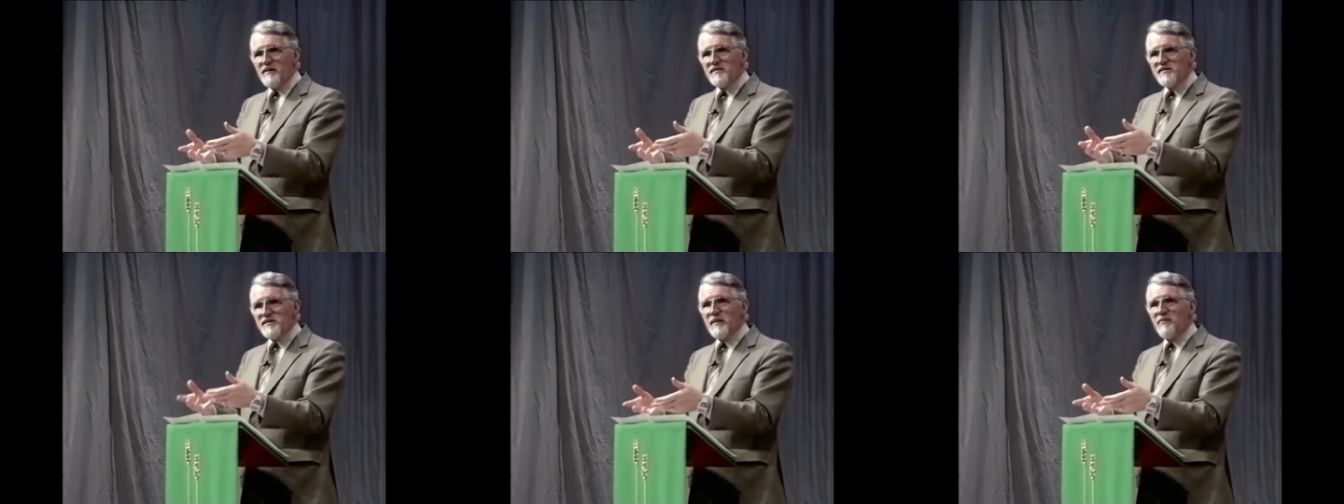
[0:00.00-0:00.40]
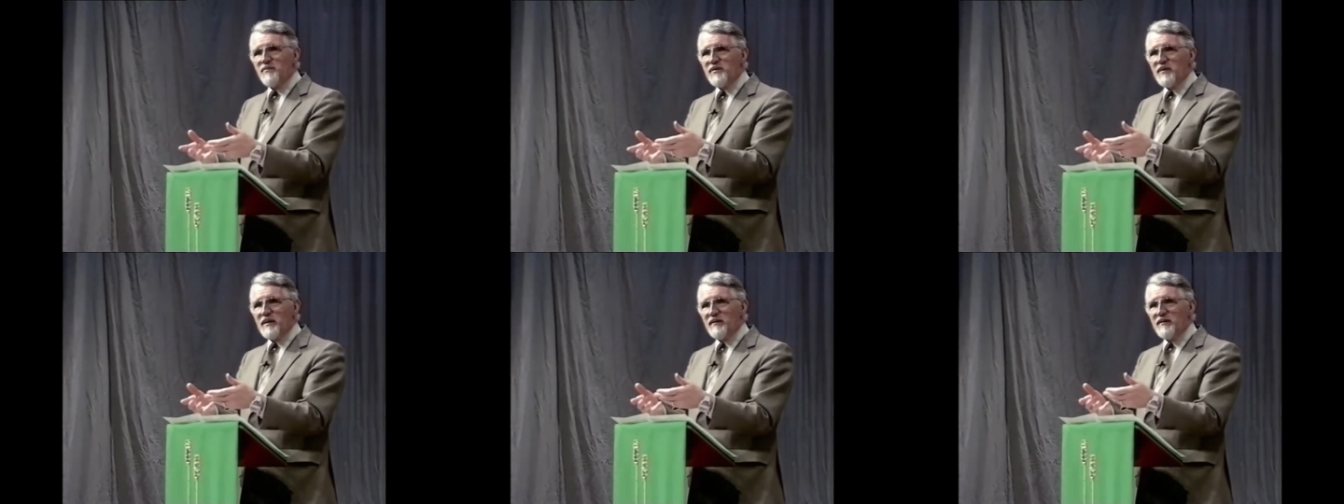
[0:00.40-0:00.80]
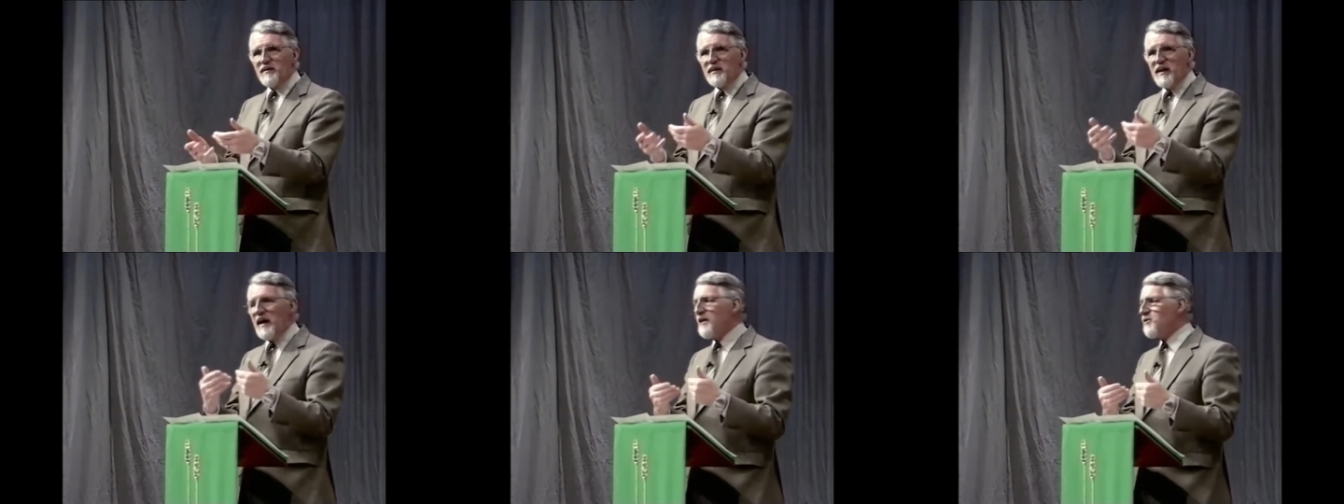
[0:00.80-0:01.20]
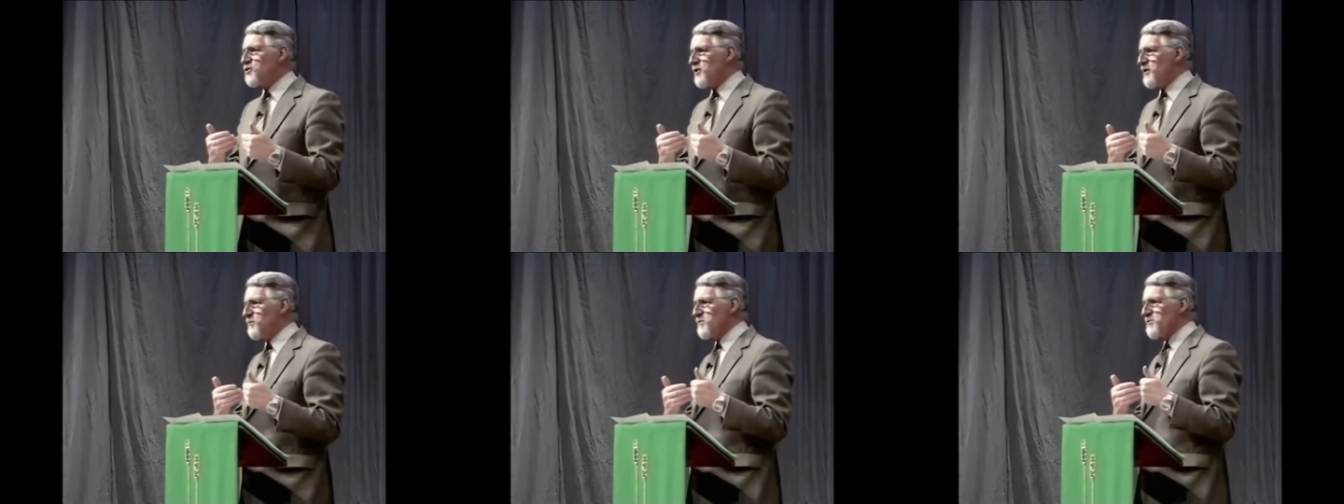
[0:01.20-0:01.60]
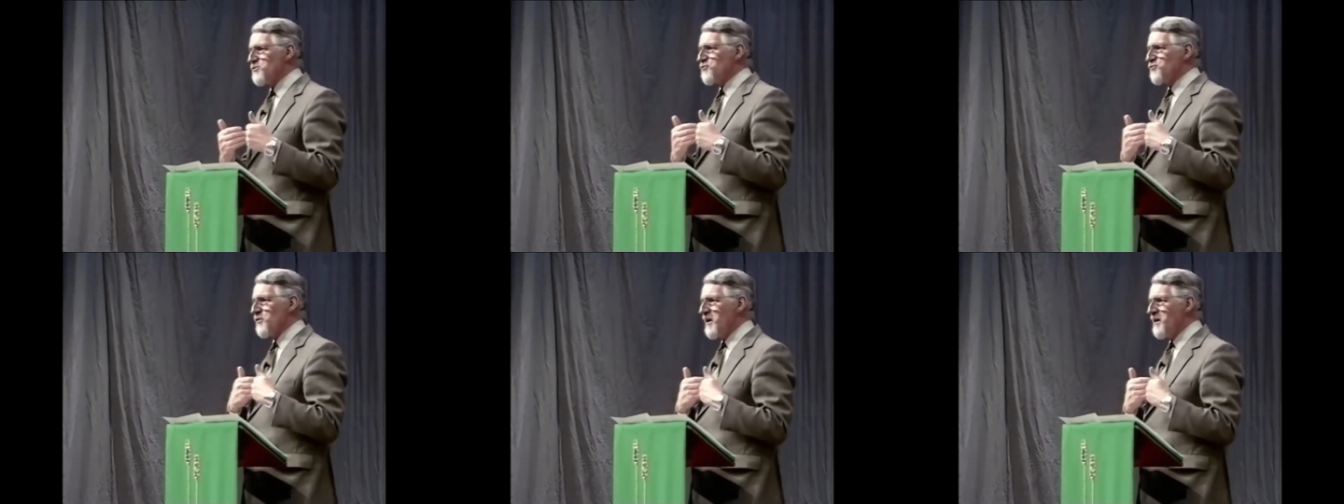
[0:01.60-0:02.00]
something that actually was
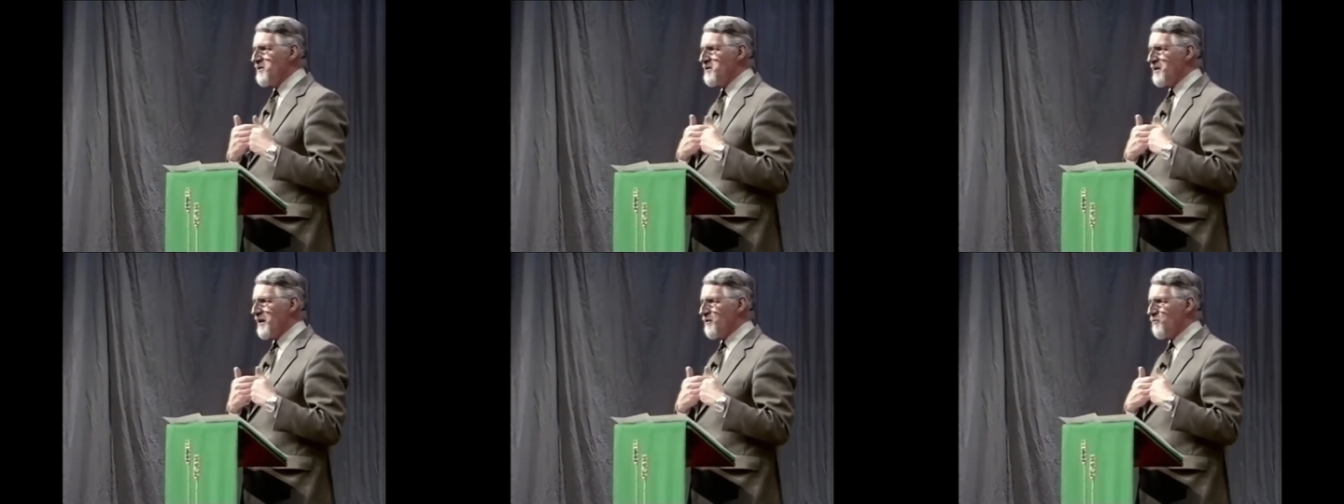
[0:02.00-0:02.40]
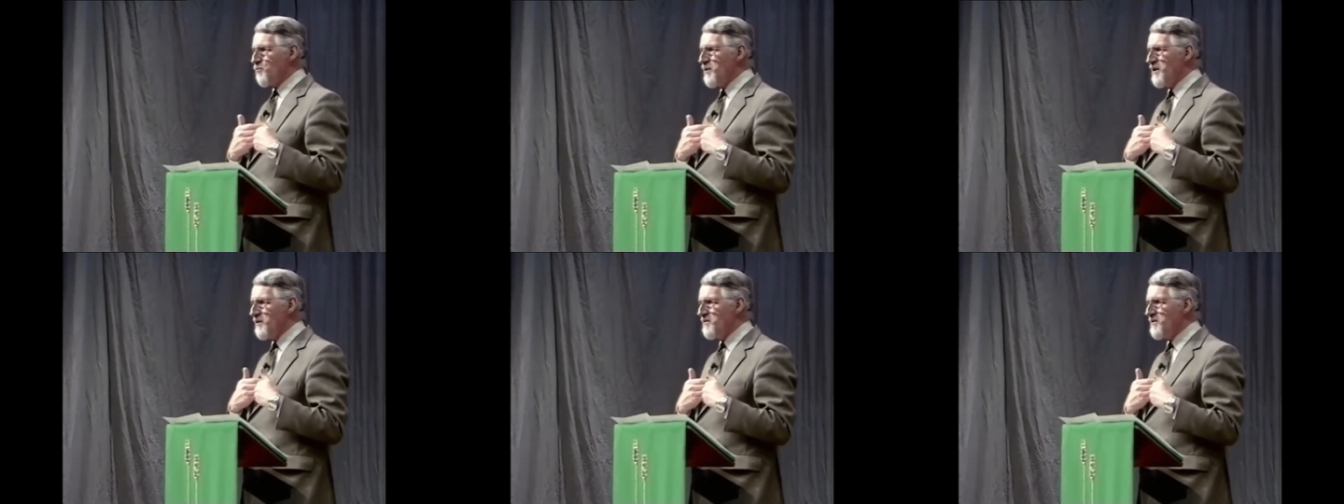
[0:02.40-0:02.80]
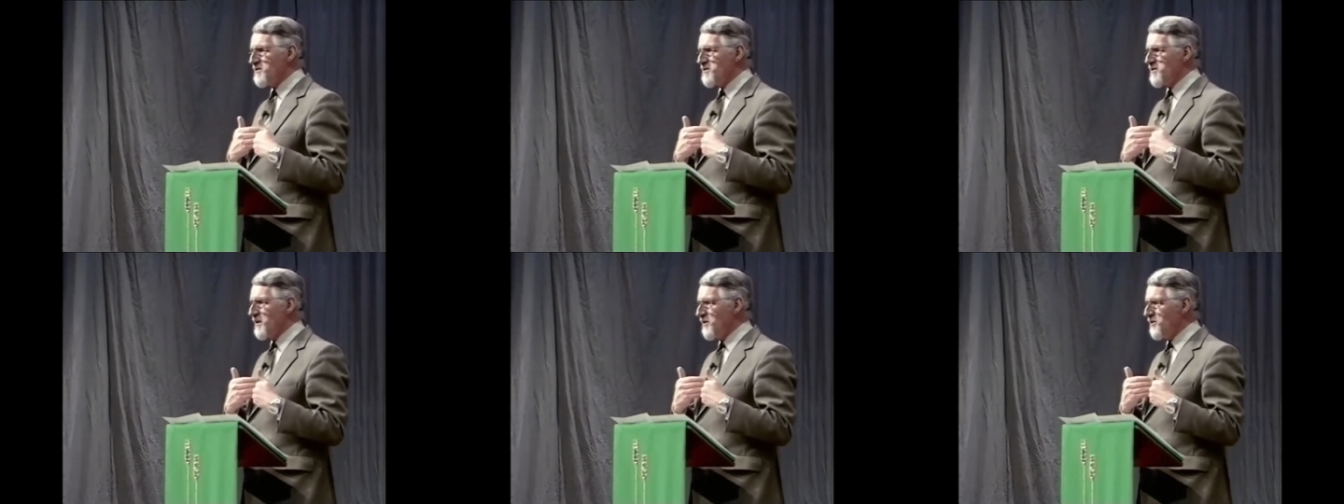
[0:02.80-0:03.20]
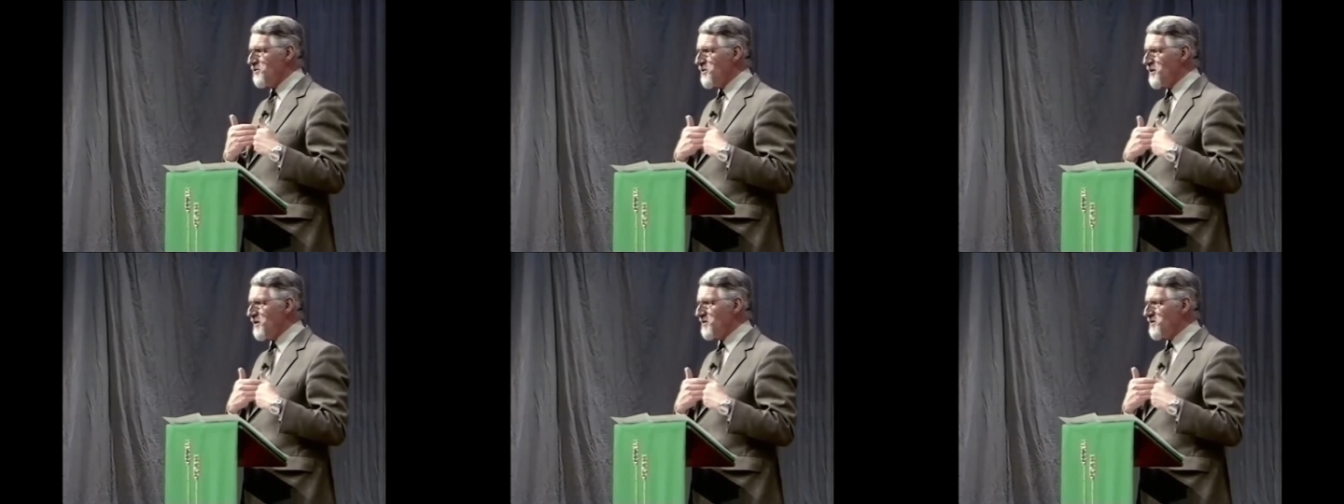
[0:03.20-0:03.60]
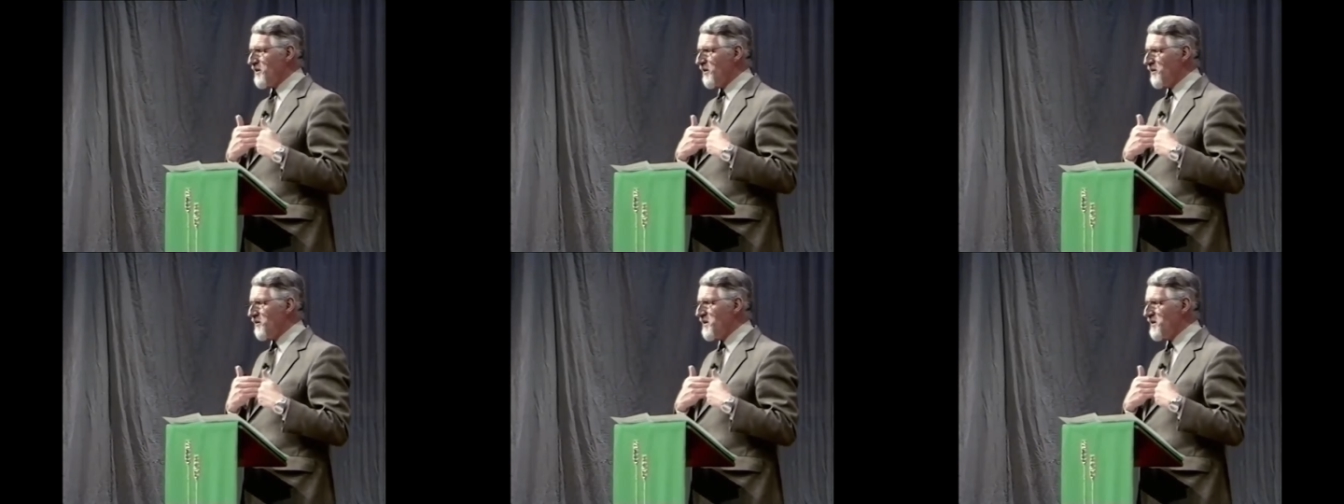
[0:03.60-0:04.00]
trying to get rid of his dirt
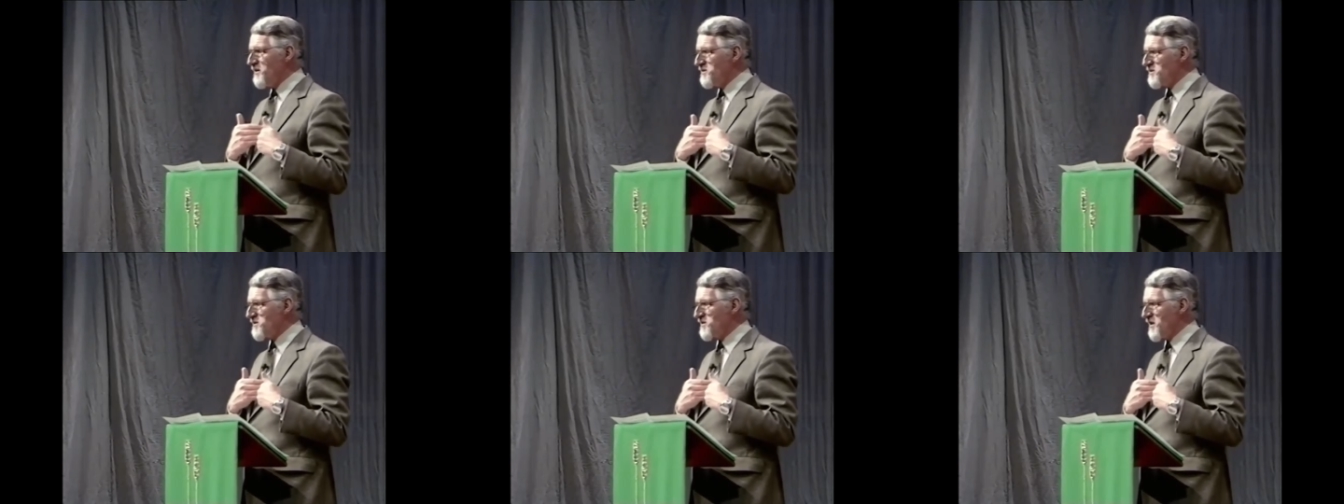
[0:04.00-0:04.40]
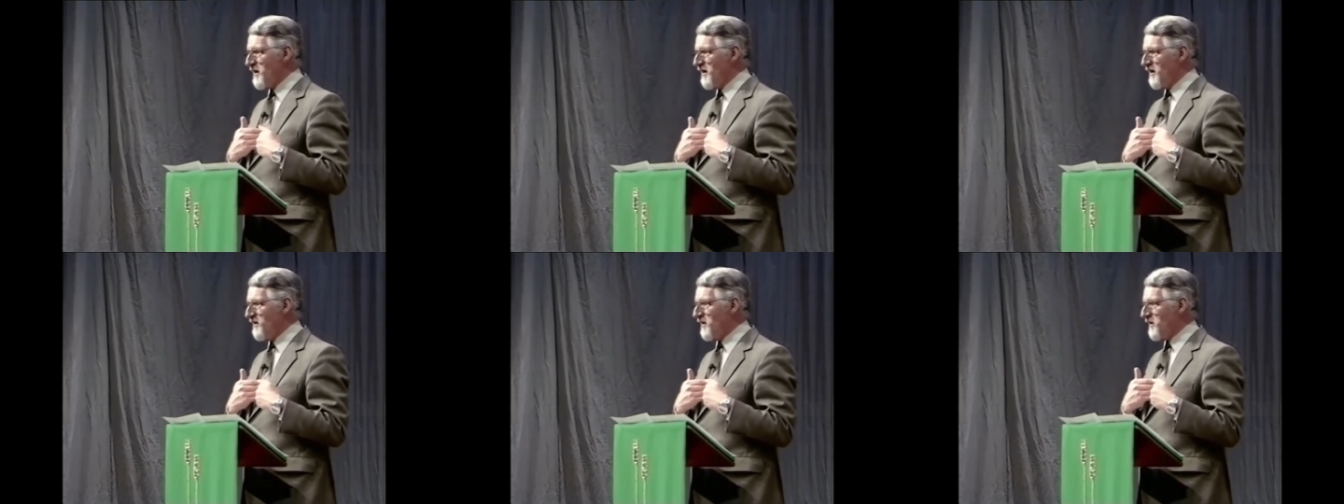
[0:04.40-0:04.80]
on the inside,